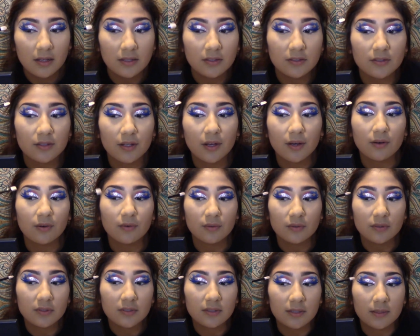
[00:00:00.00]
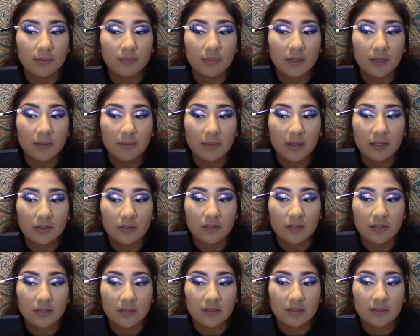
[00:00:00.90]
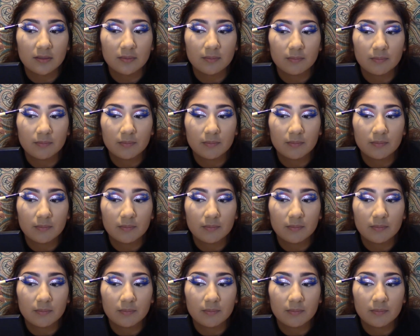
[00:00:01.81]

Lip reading: So simply by just